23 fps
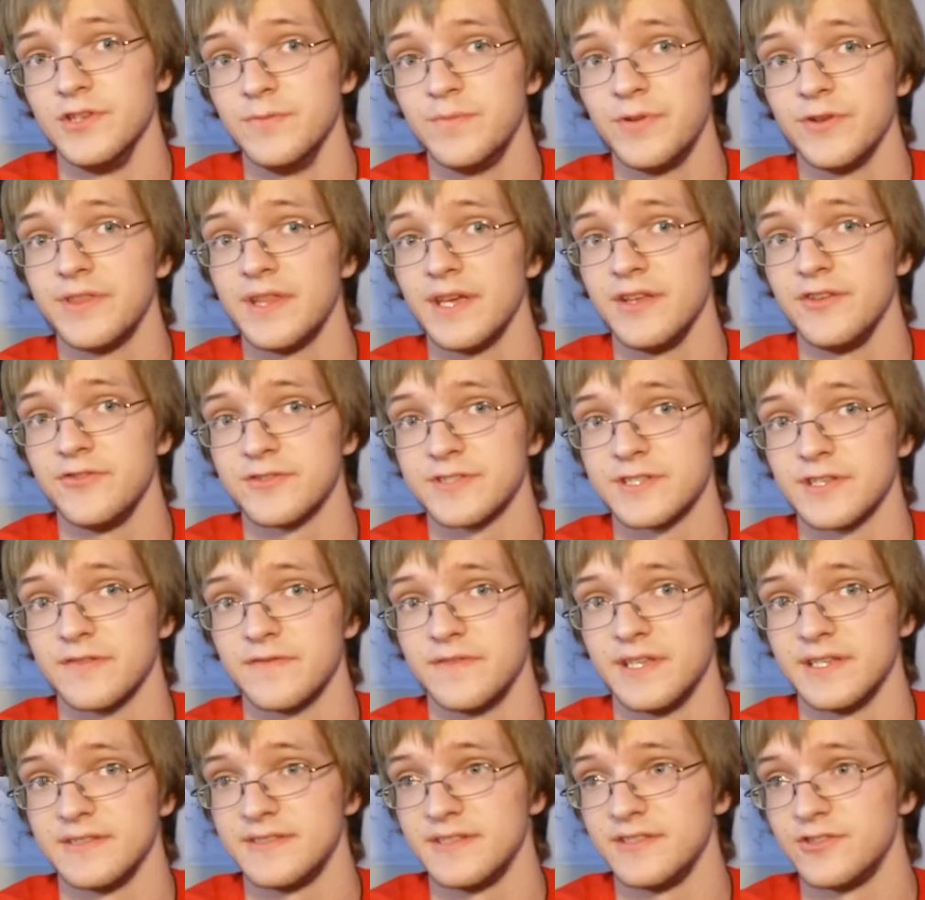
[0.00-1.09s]
You put yourself
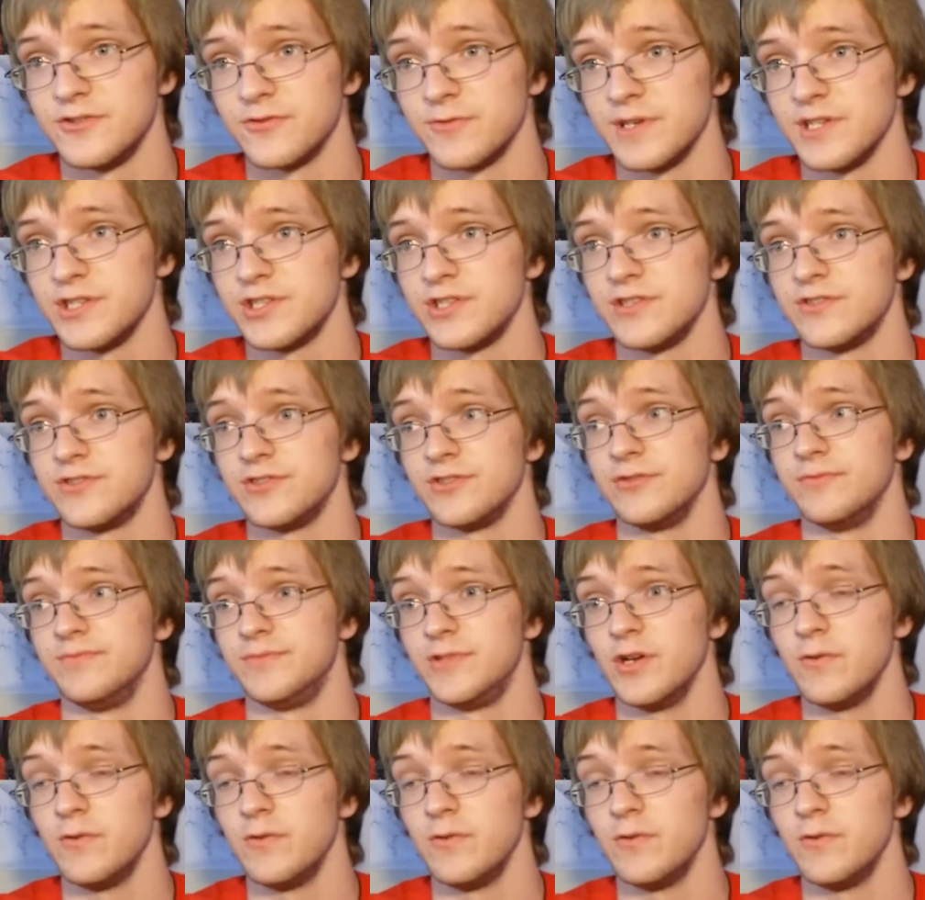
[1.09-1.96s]
in that situation, so